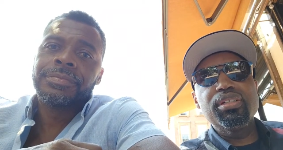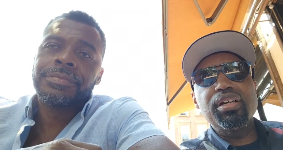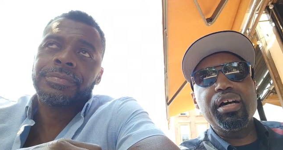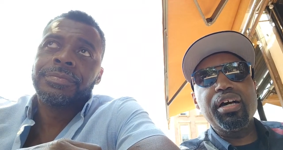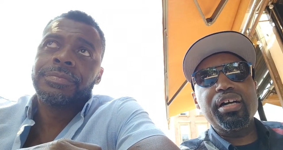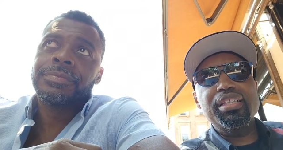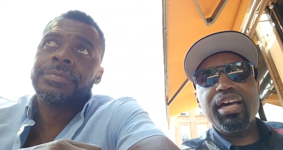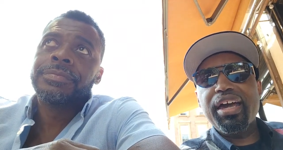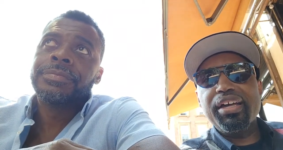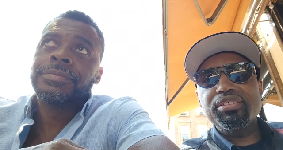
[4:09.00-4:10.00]
Speaker 1: uh,
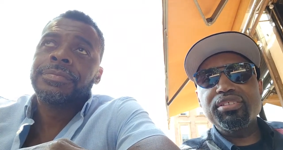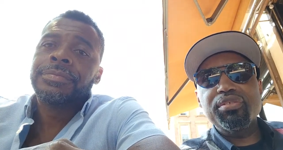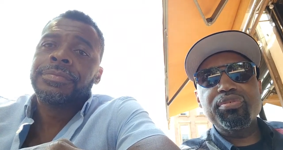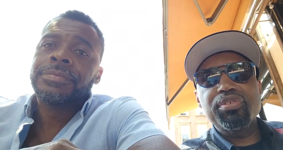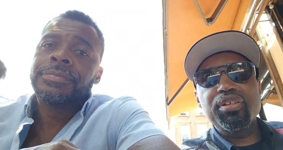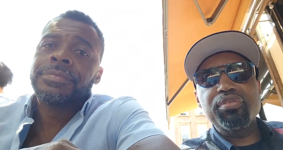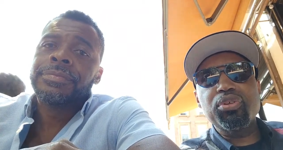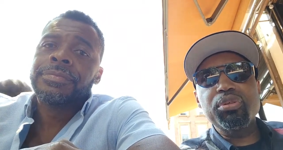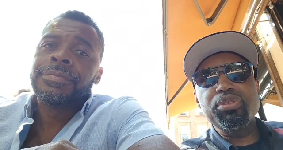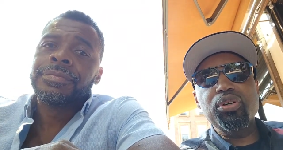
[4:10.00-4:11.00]
class of, of
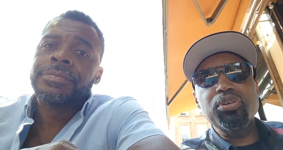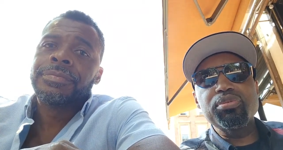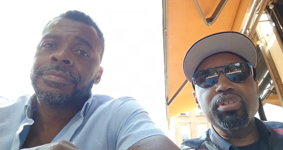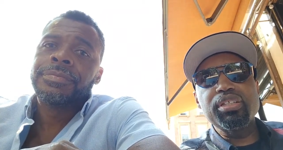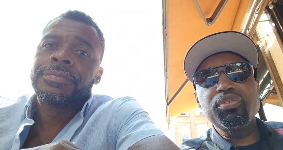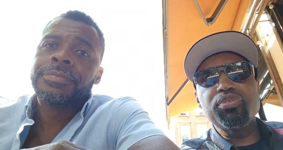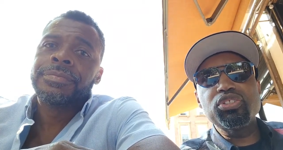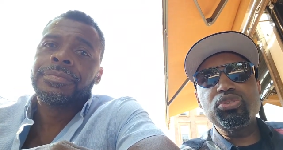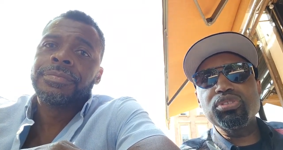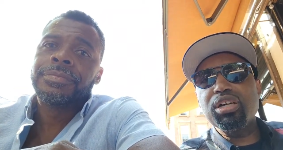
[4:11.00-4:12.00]
crypto
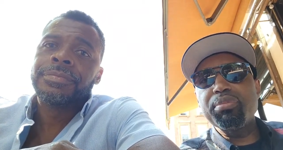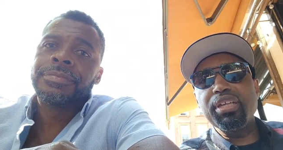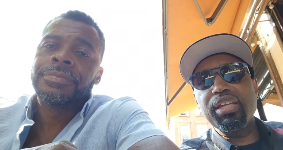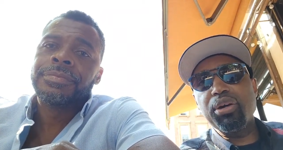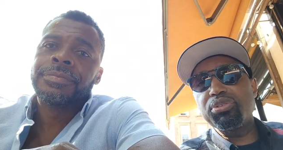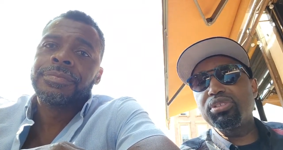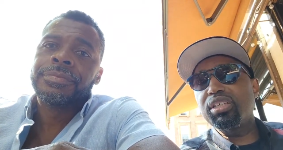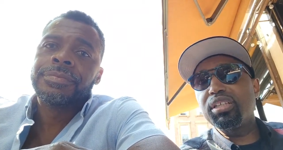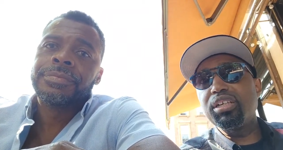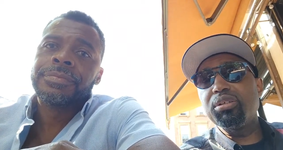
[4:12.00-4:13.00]
individuals coming in. I was
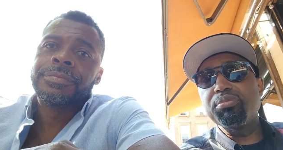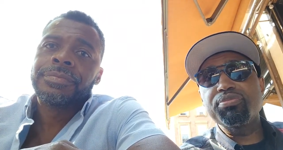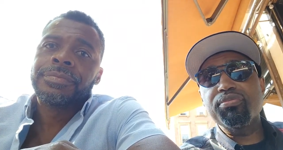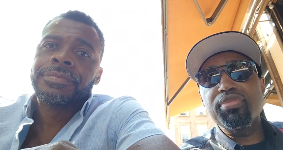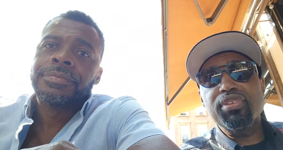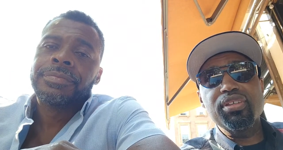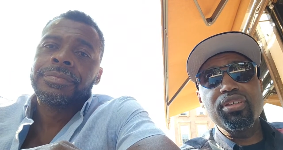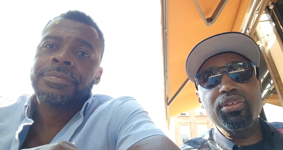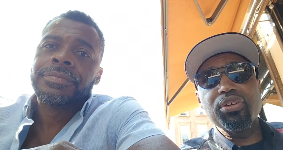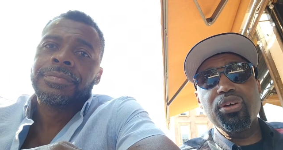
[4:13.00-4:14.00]
telling him,
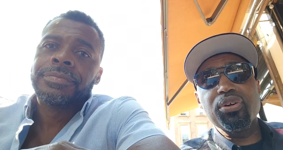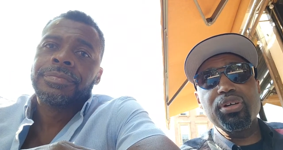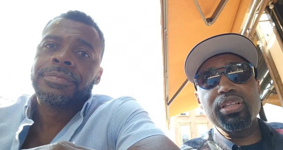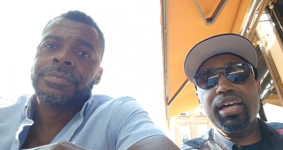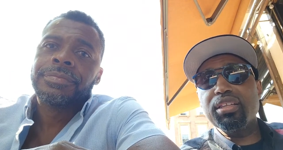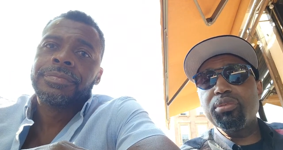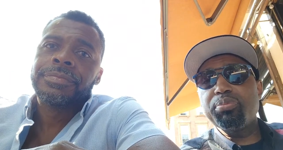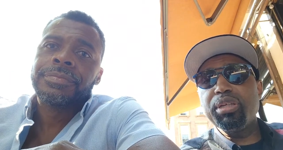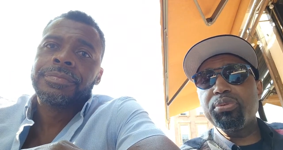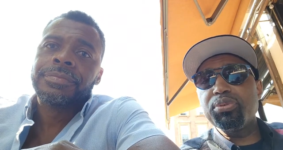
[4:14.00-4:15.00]
you know, a lot of the
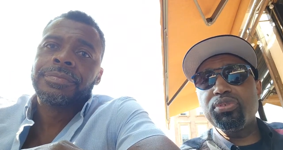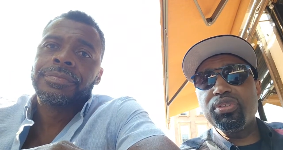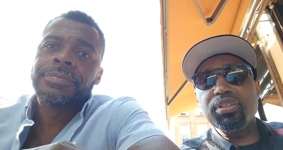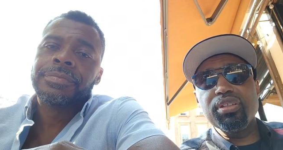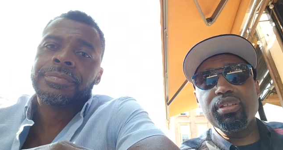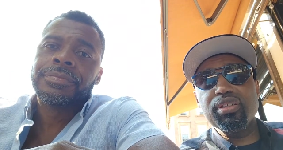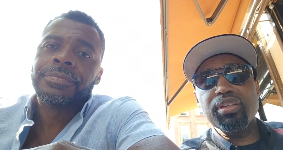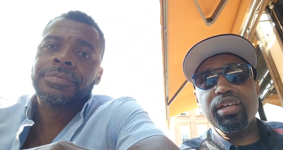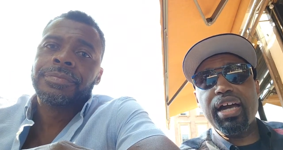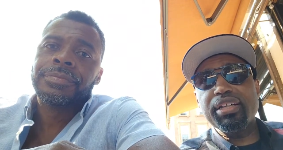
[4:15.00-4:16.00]
people
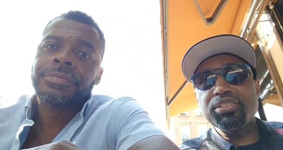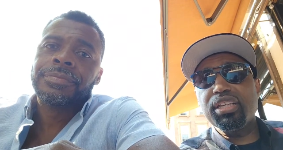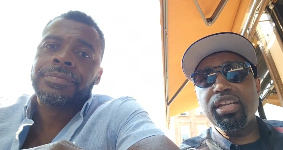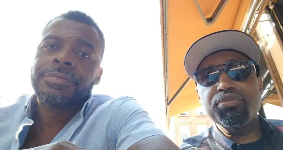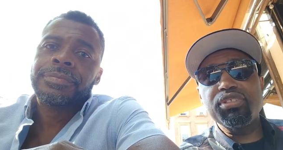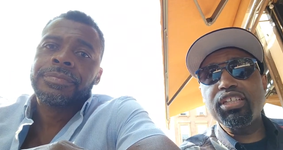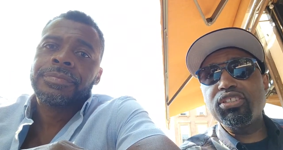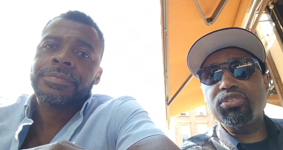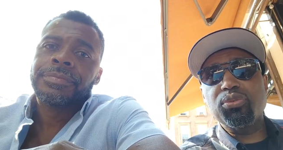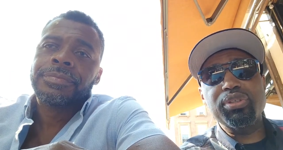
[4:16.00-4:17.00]
got into
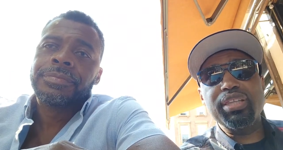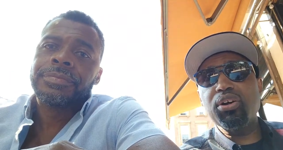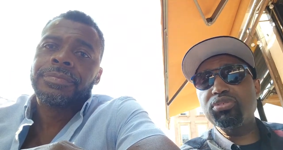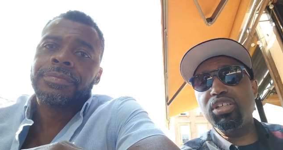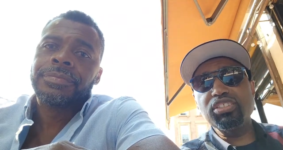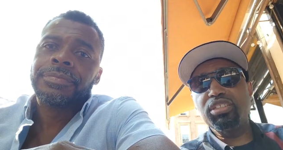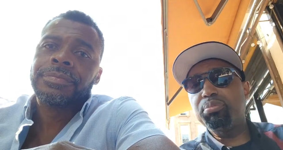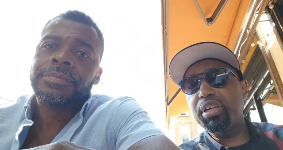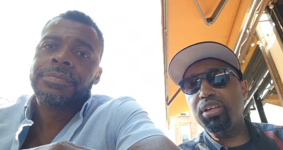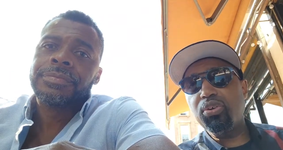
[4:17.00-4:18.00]
NFTs without
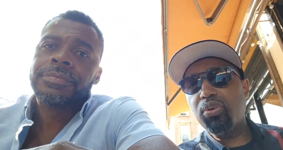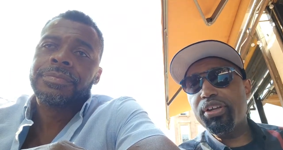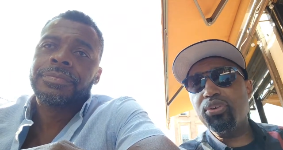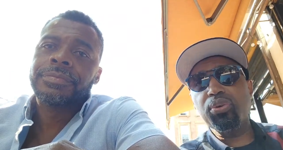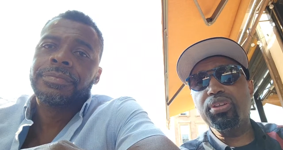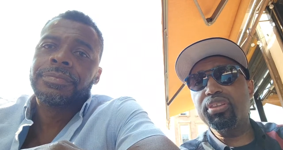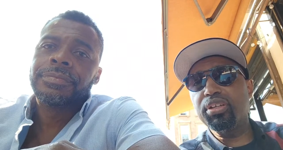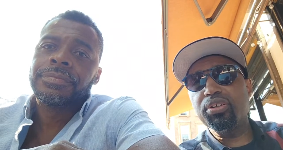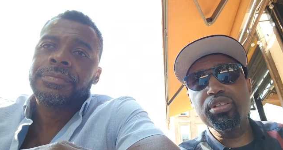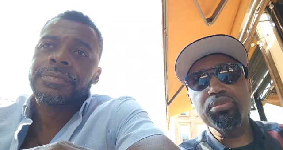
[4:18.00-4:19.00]
touching Bitcoin or
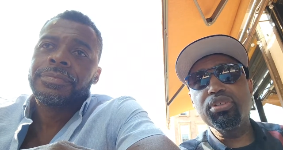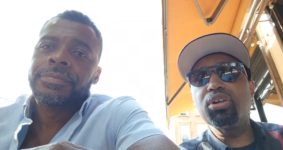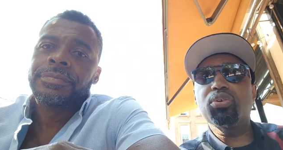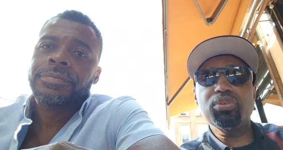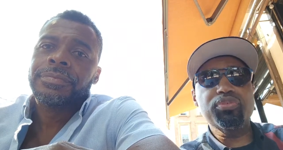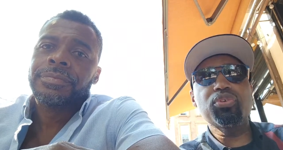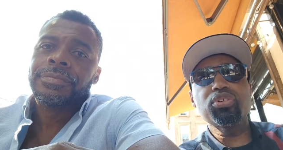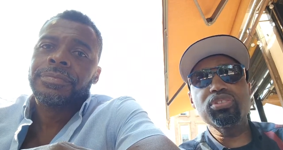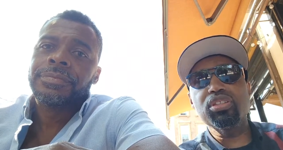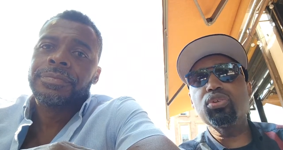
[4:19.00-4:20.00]
Ethereum. You know, of
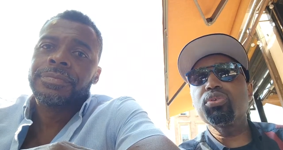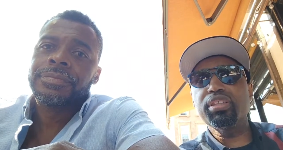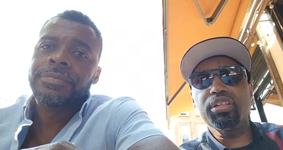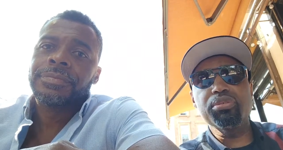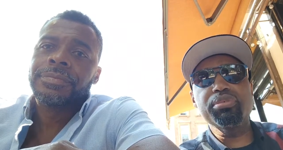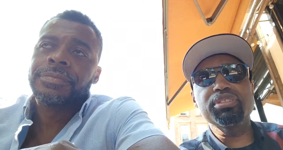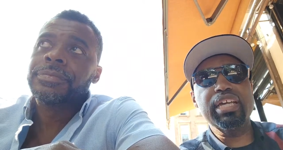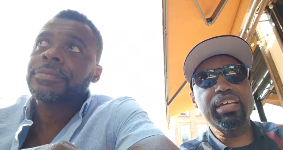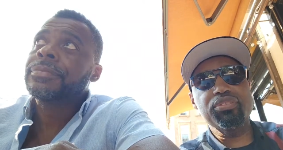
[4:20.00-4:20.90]
course, a little Ethereum because they have